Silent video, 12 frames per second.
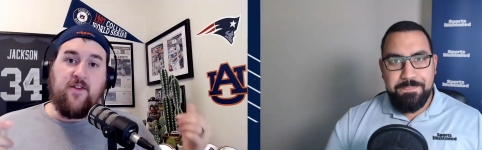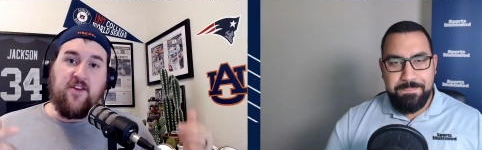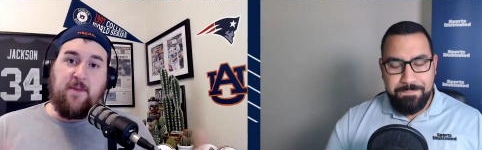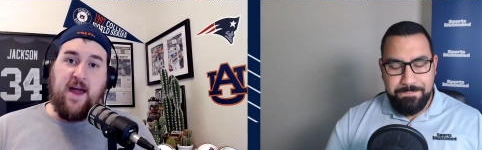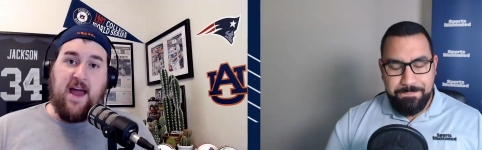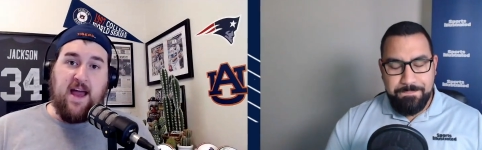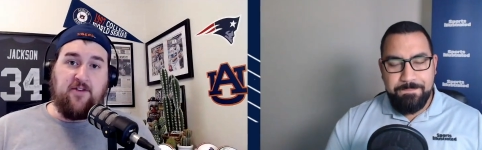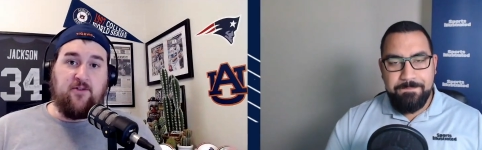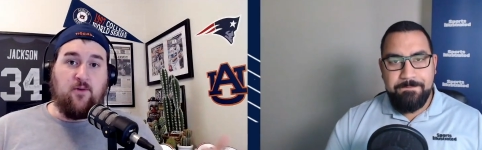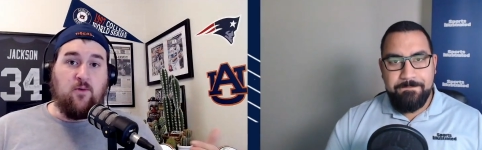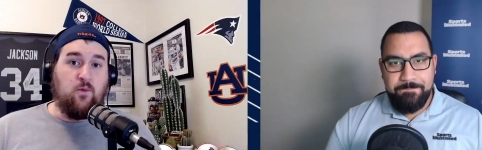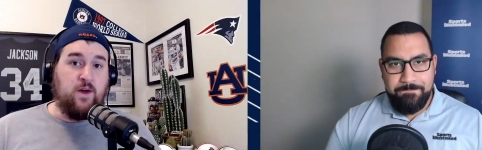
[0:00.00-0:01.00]
Speaker 1: this
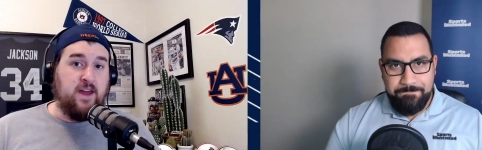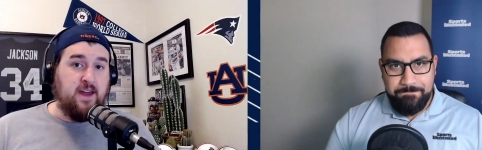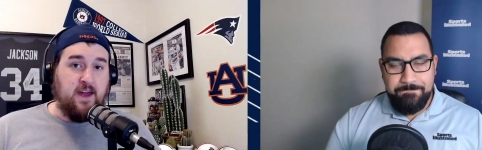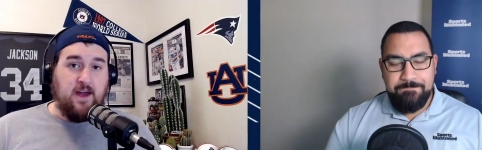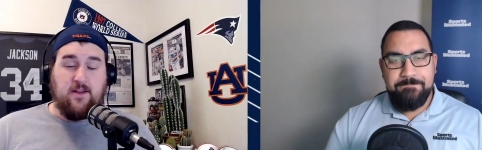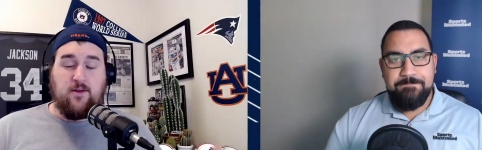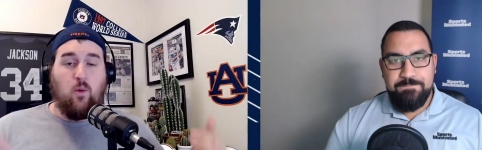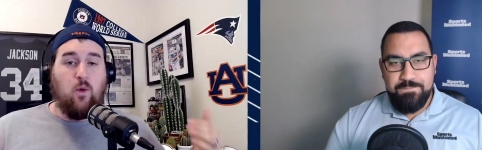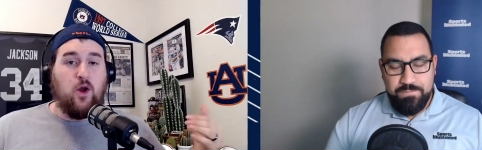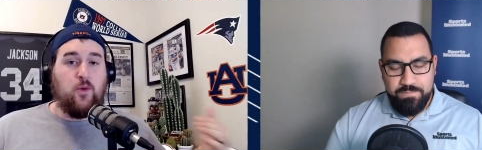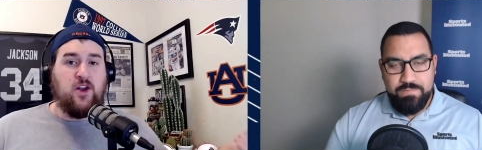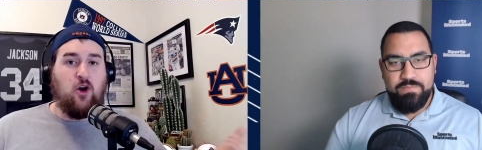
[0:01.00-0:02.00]
past weekend.
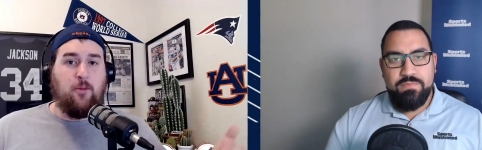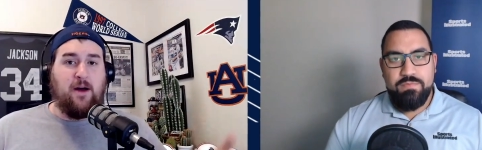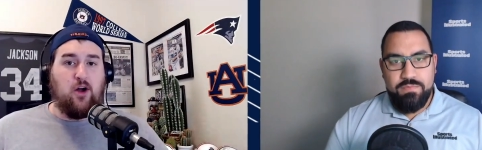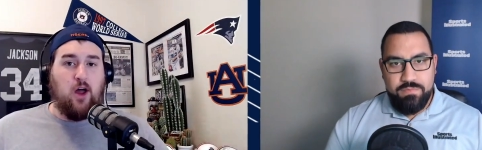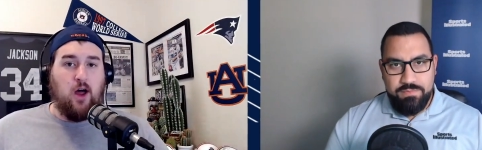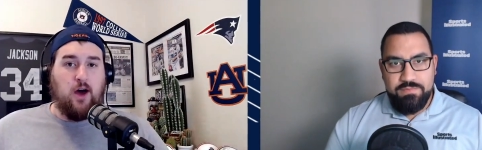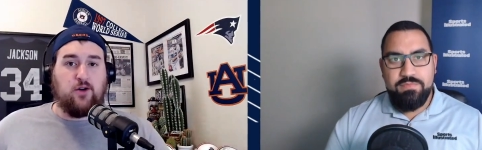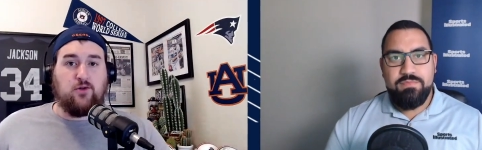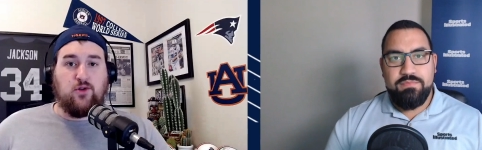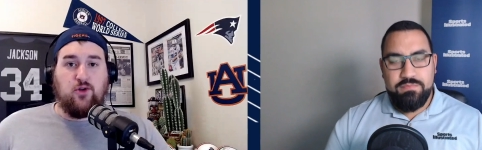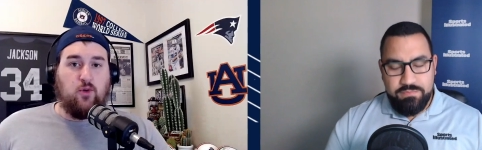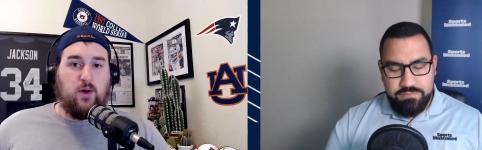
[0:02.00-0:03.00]
What do we know about
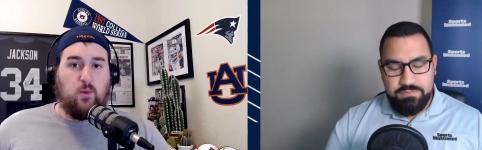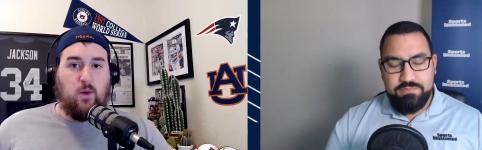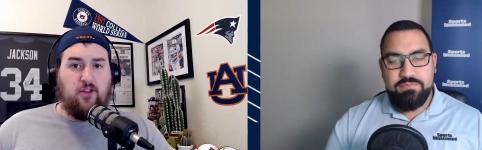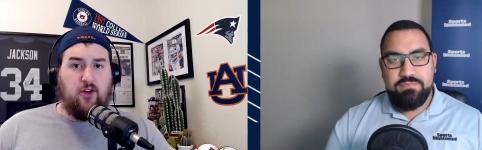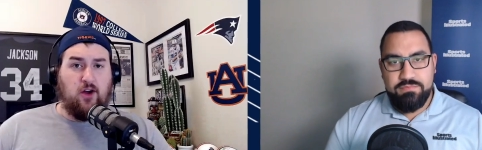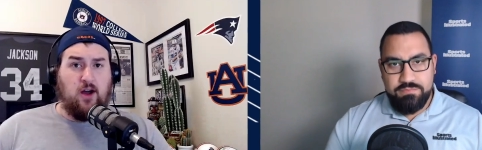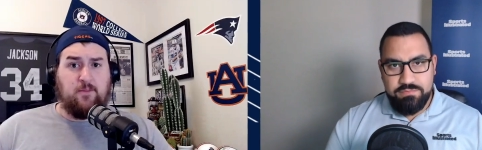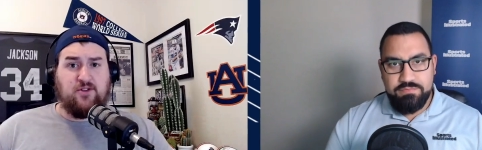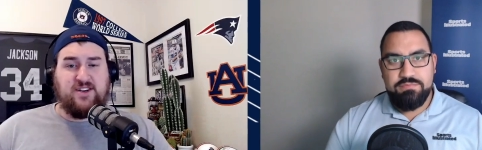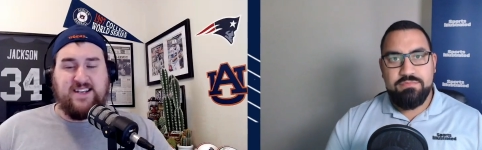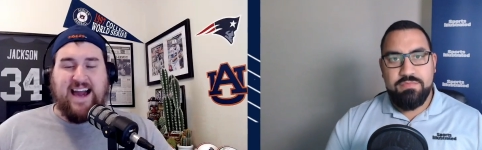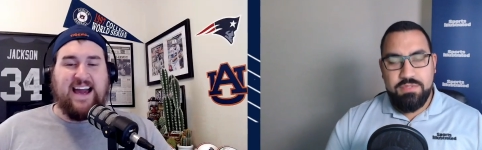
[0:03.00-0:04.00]
Connor Lew and where the
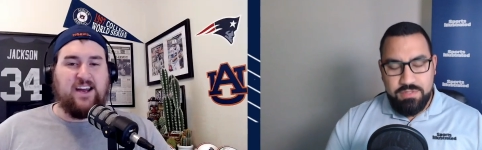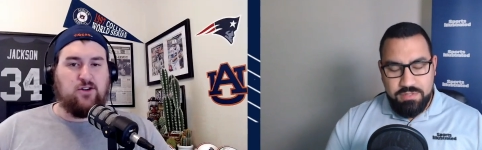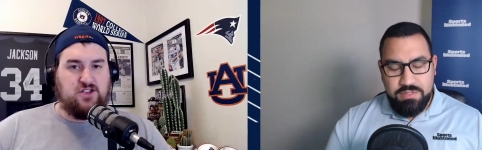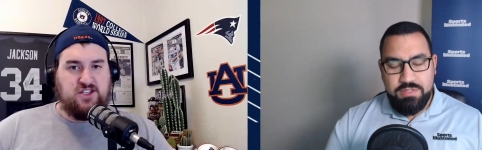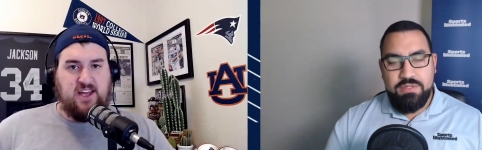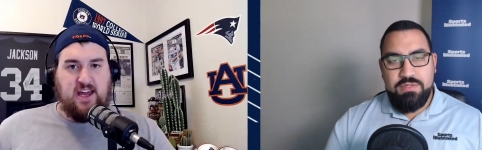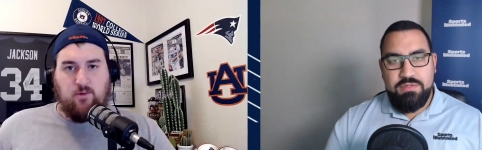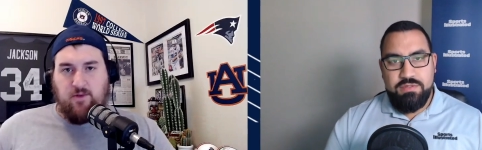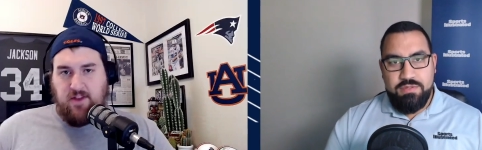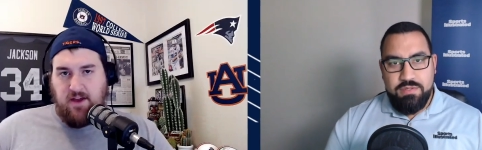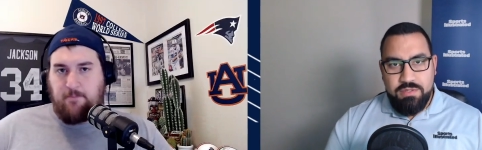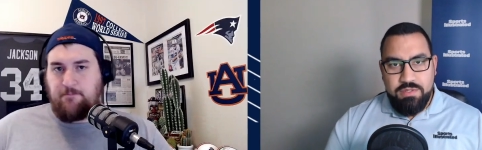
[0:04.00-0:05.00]
Auburn Tigers stand
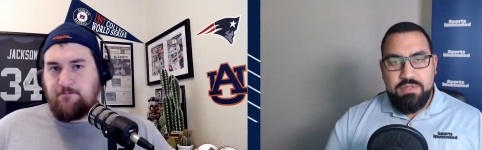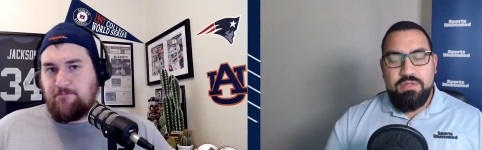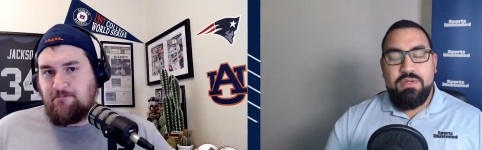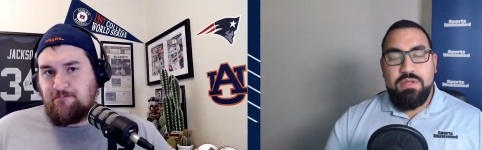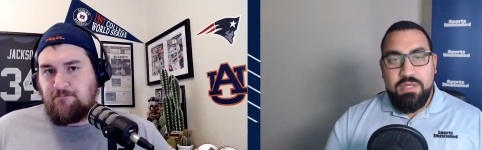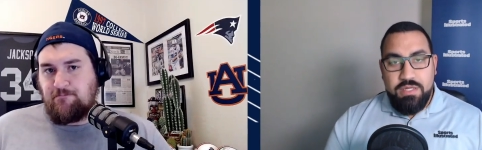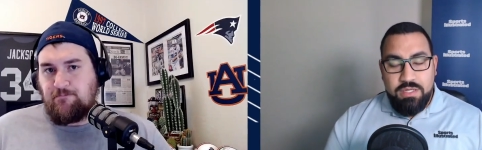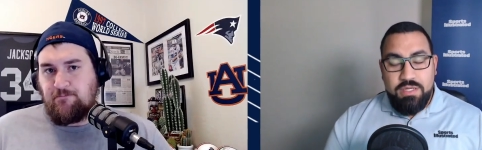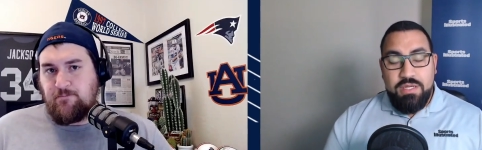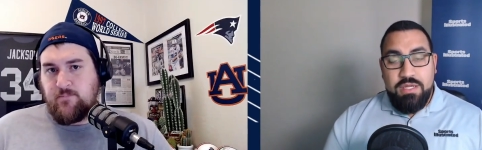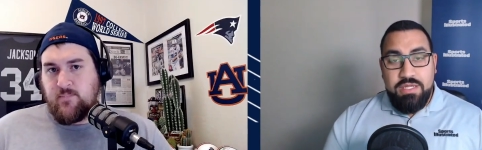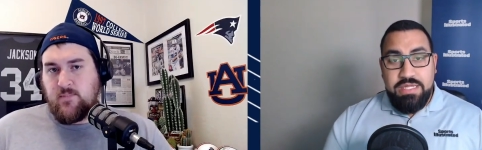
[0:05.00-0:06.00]
with him?
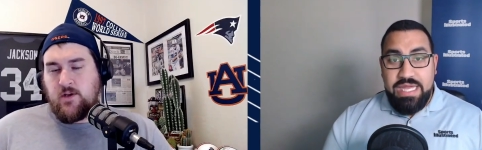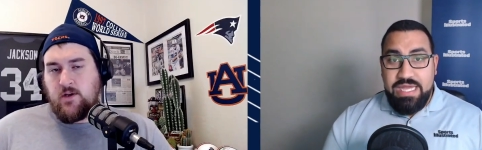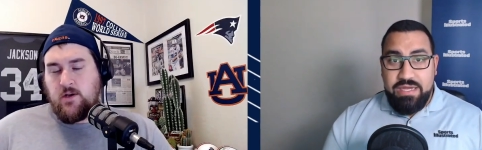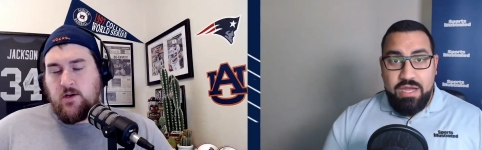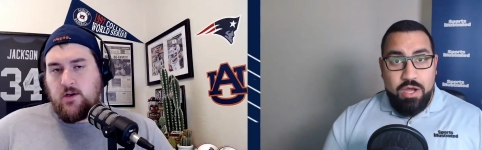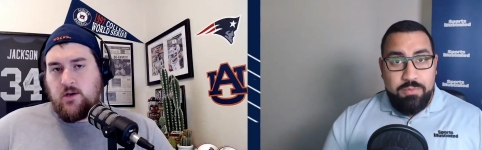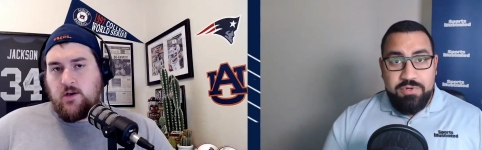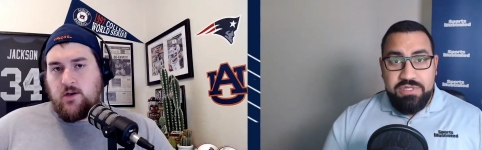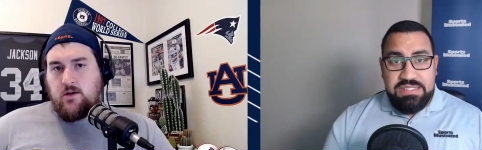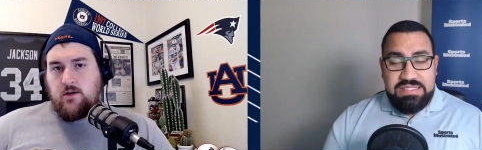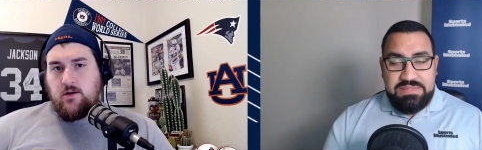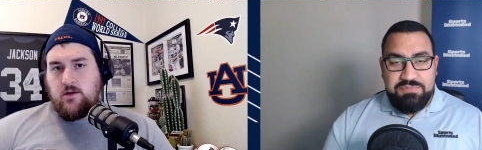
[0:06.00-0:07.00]
Speaker 2: Yeah,
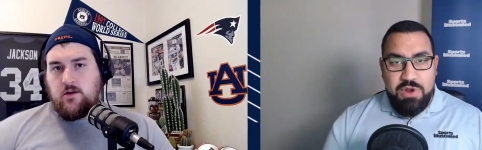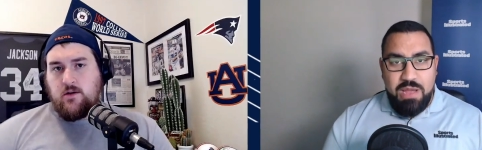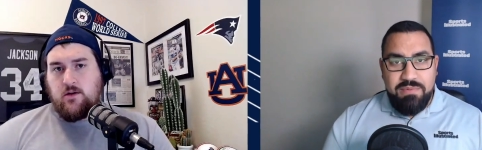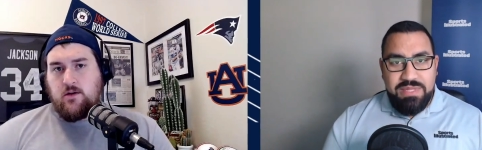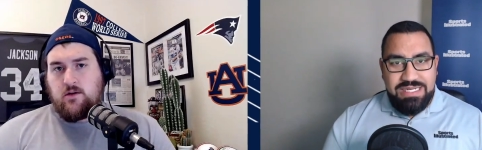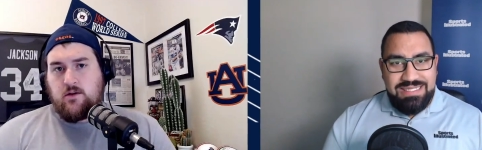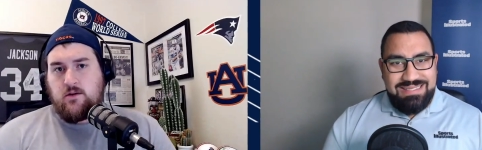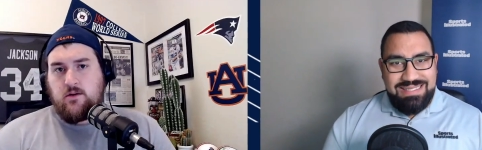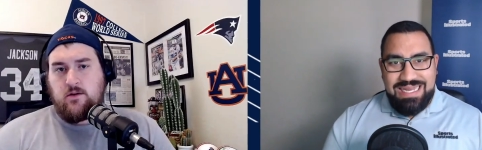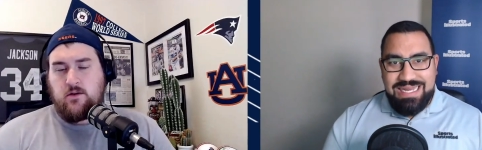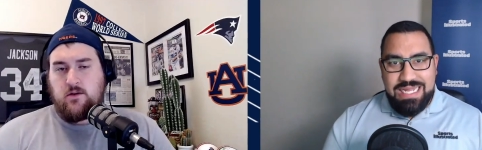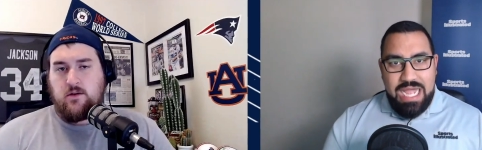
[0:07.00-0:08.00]
Auburn is probably an ascending